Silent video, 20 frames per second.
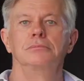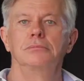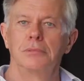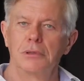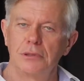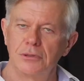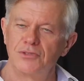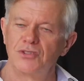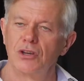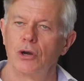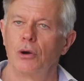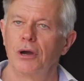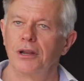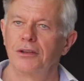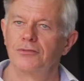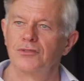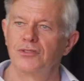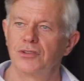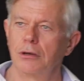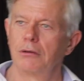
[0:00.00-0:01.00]
And so on.
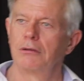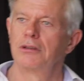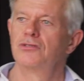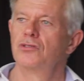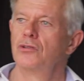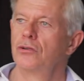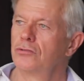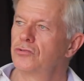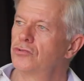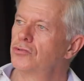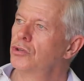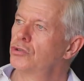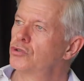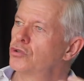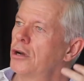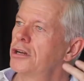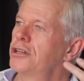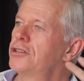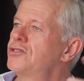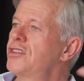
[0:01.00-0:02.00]
So you're
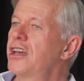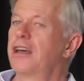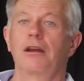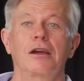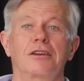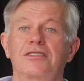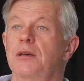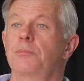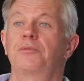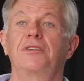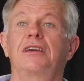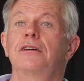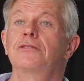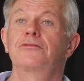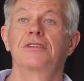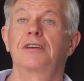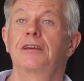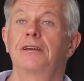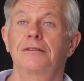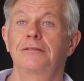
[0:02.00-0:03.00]
trying to sound like something else
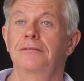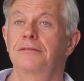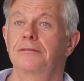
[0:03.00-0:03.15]
again.